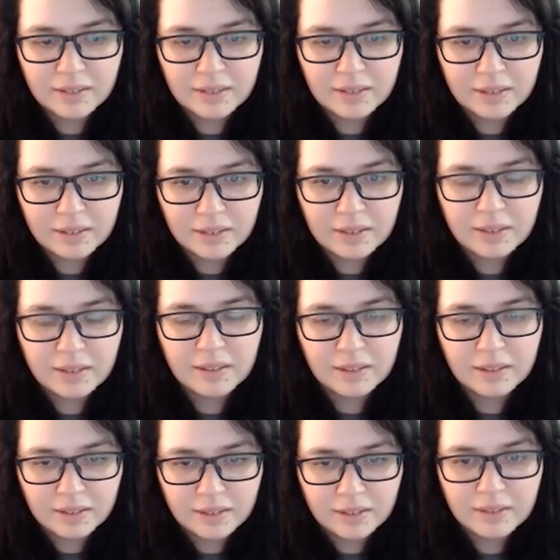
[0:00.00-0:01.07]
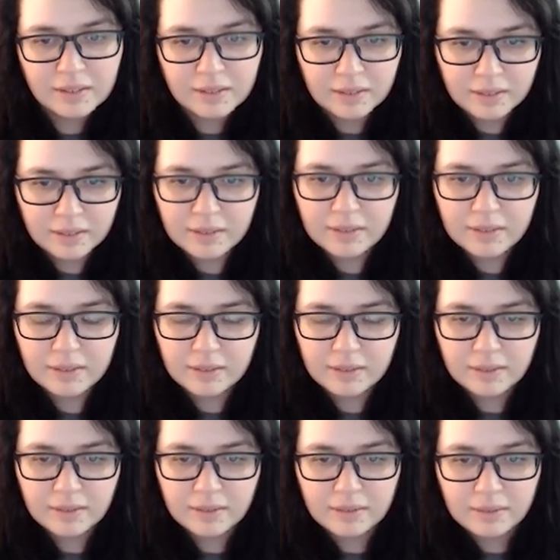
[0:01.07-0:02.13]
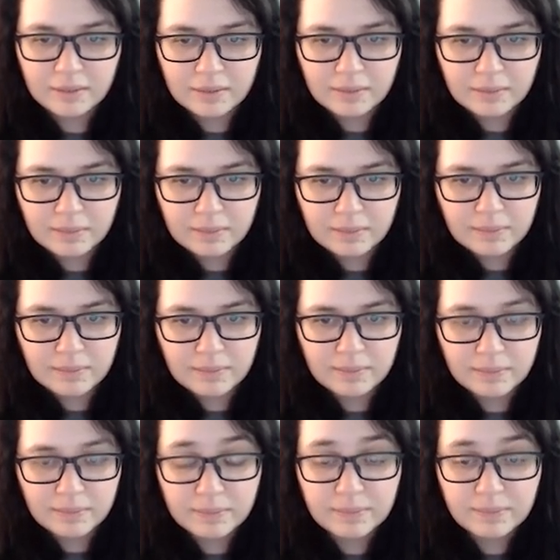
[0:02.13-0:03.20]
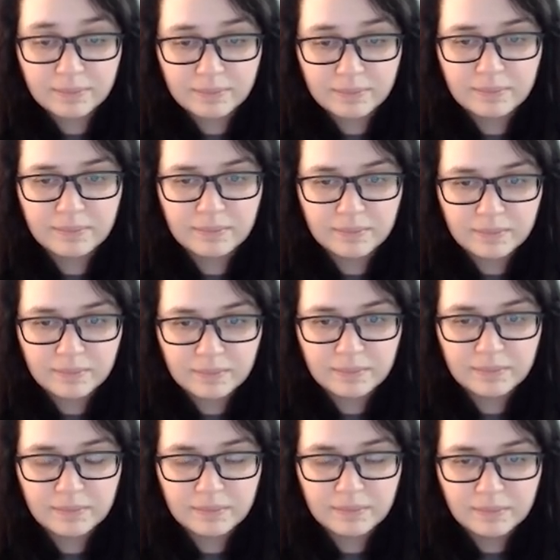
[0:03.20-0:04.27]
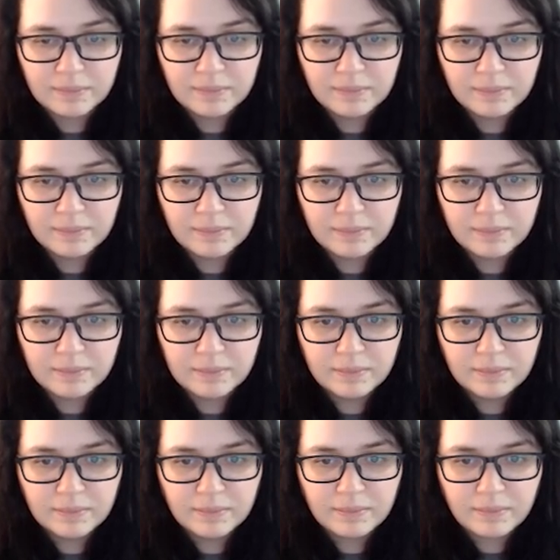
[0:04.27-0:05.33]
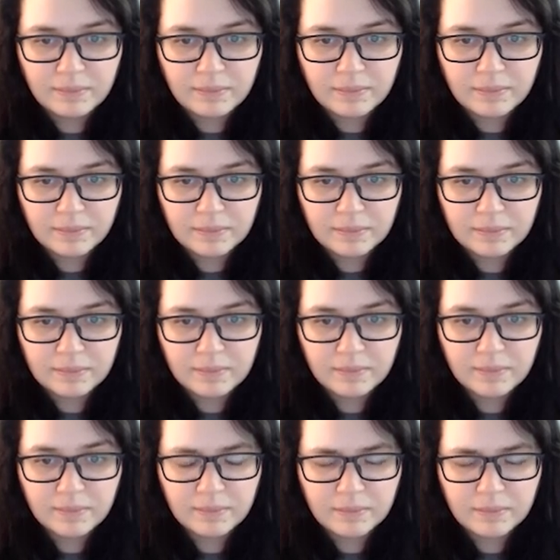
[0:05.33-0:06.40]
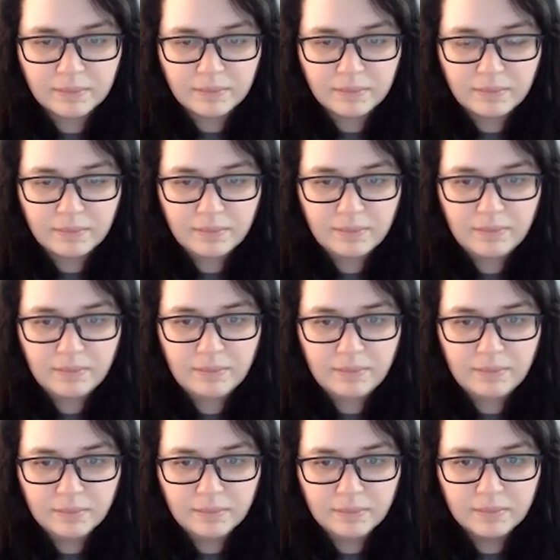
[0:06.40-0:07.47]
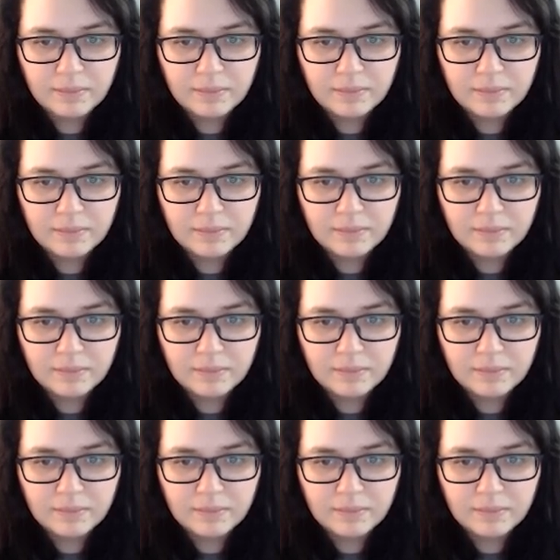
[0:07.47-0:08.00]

(not speaking)